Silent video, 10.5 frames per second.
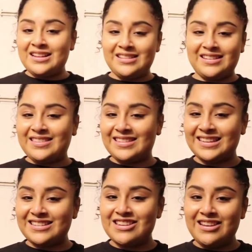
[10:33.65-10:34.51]
The
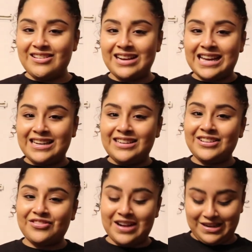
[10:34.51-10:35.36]
stitching, you know, kind of
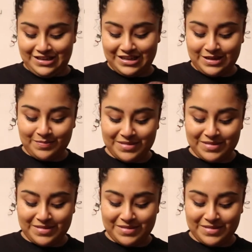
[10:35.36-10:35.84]
looks ratchet,